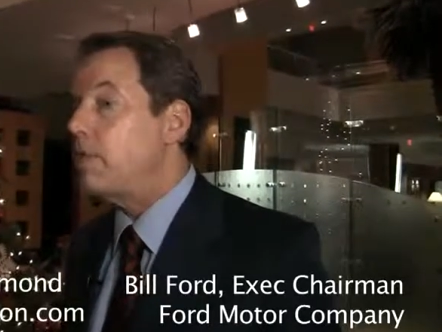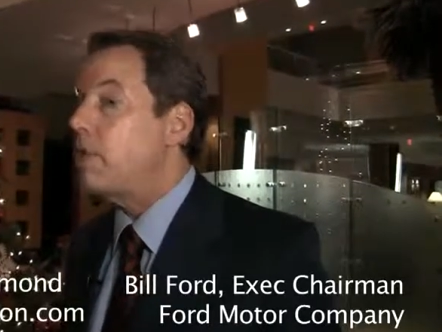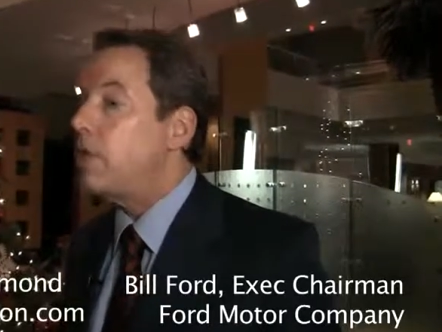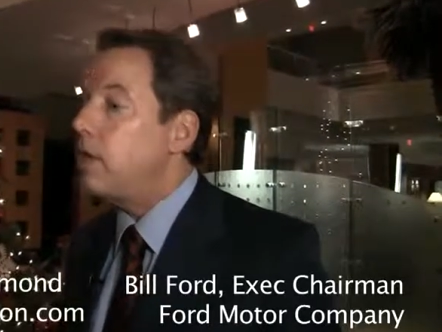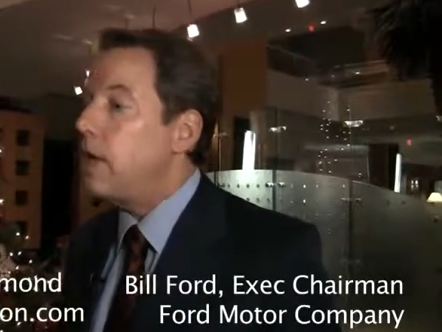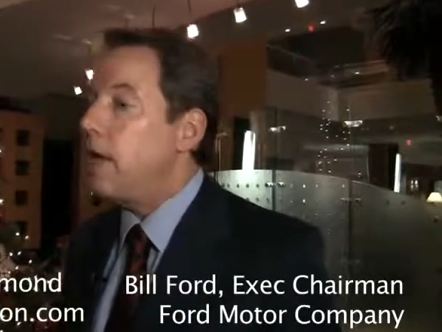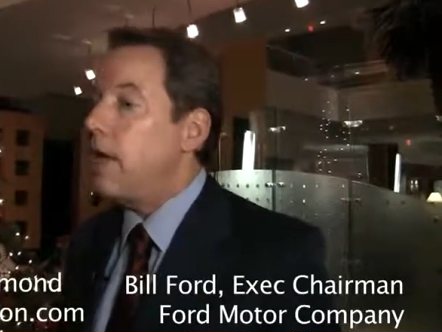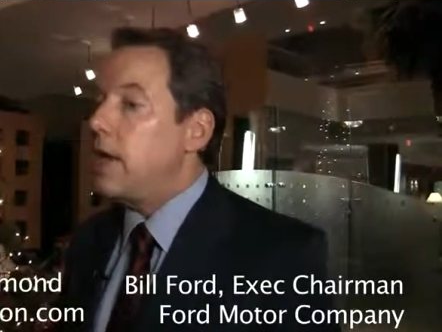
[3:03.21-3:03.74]

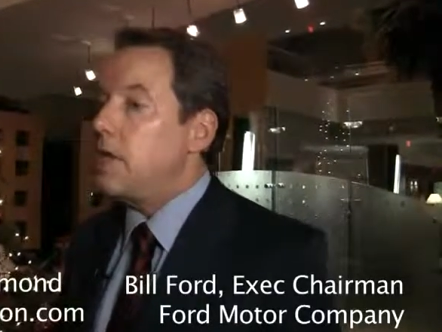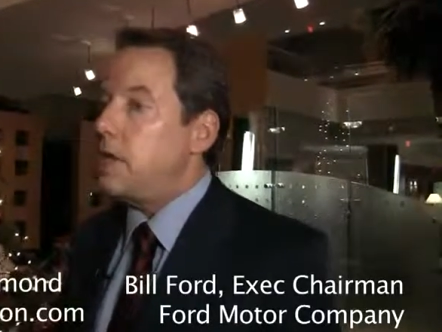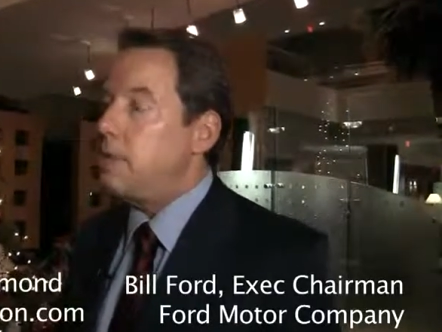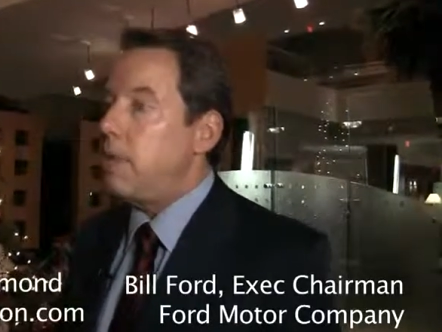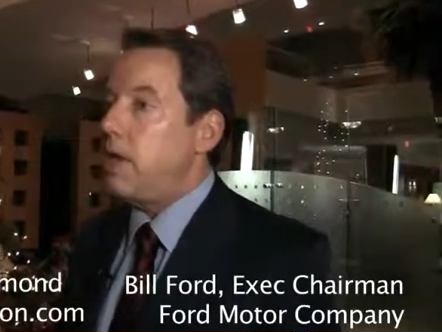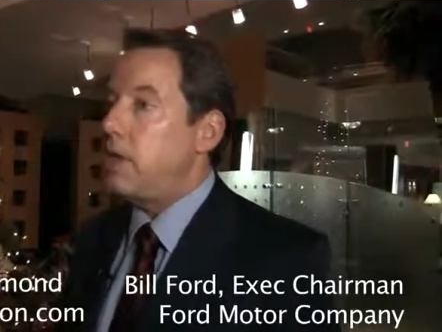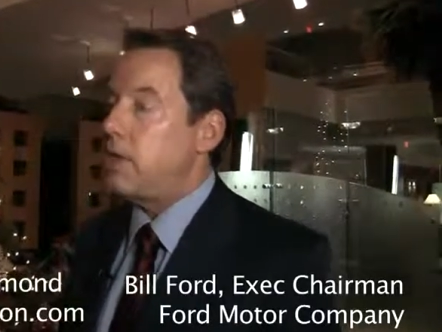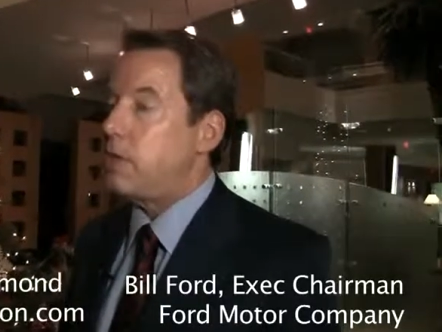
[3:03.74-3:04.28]
So to
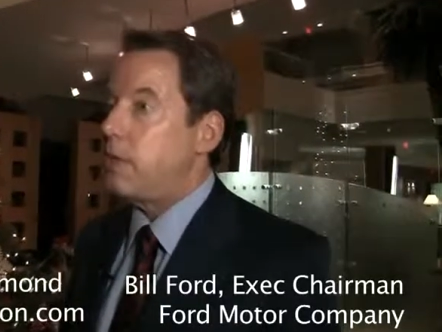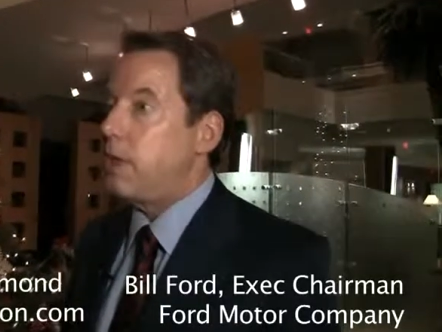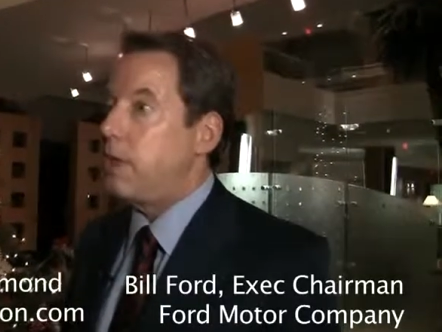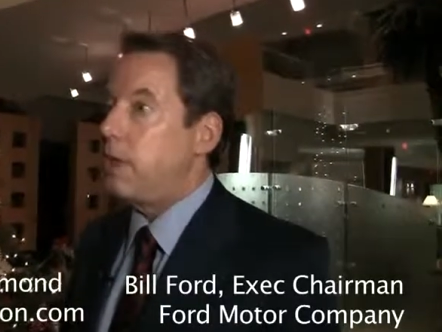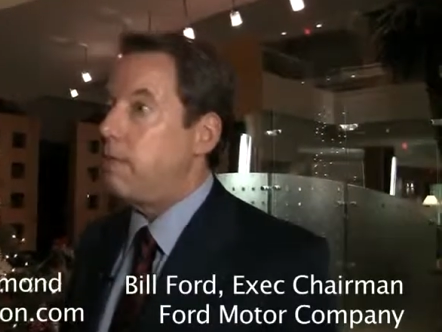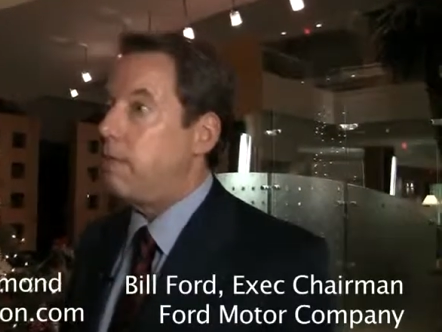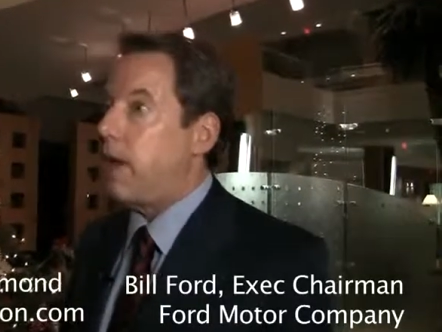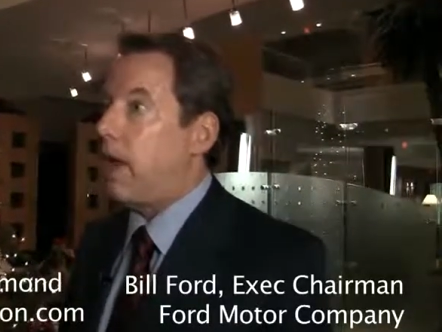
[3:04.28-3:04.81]
me, it's
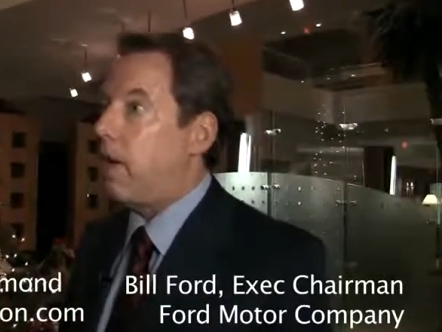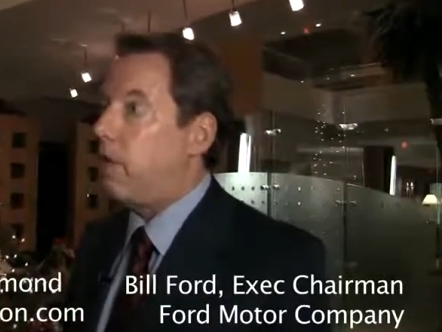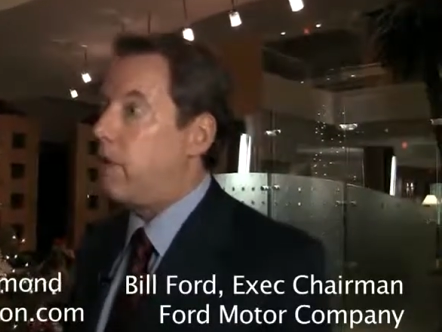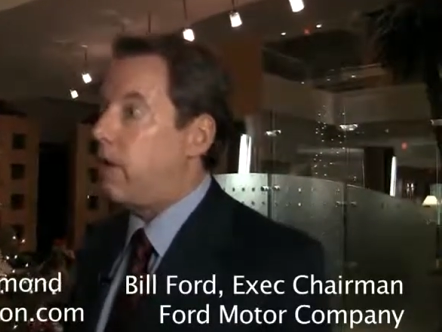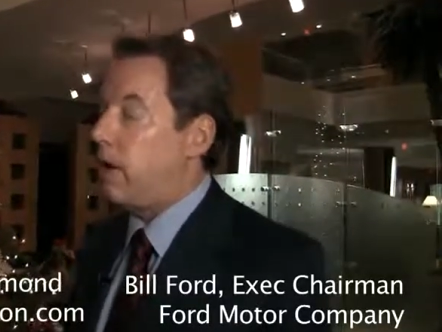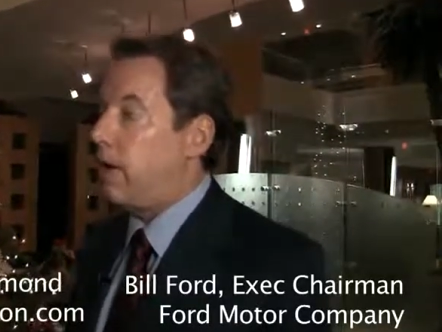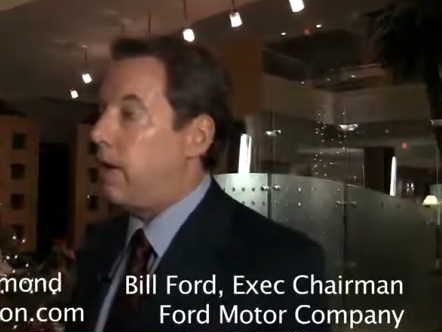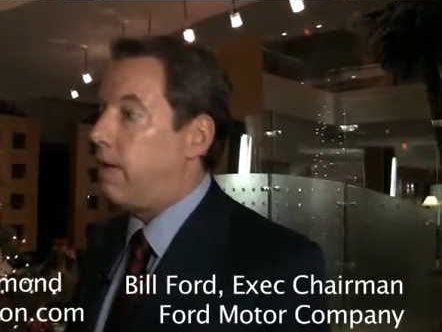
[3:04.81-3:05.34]
really
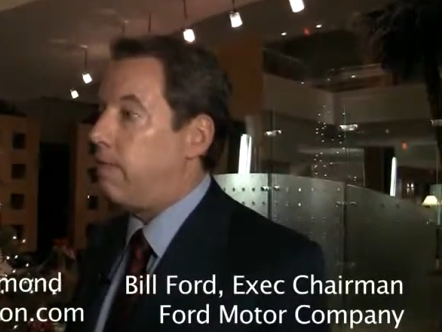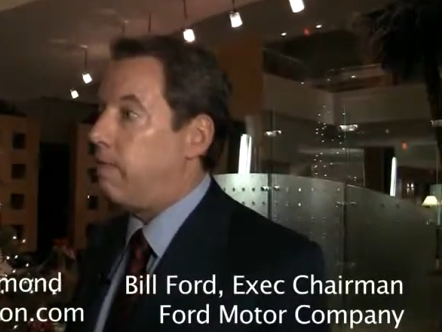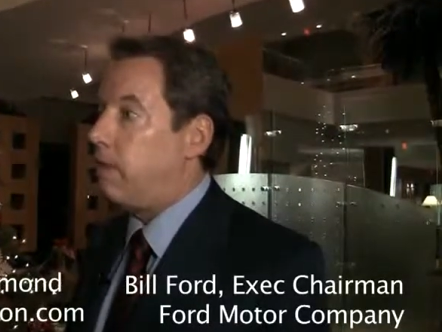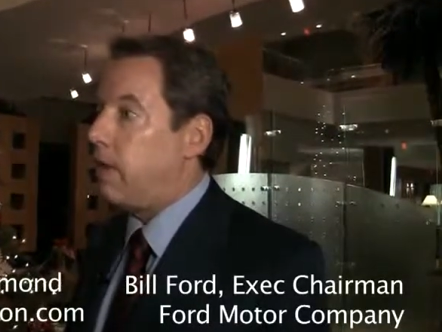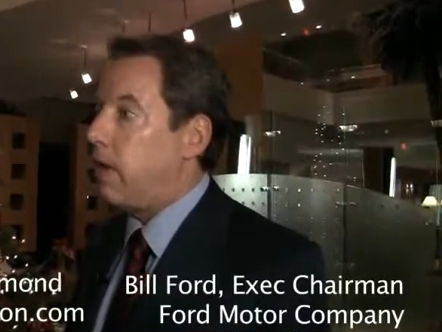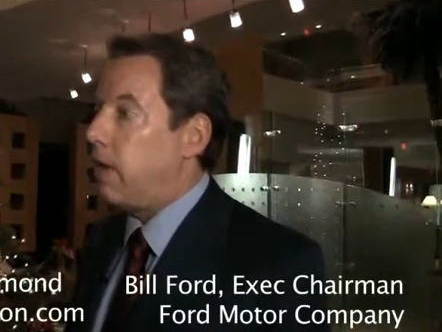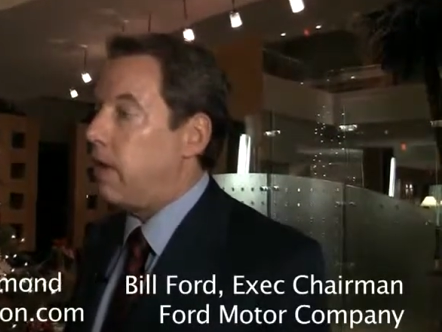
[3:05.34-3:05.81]
about um,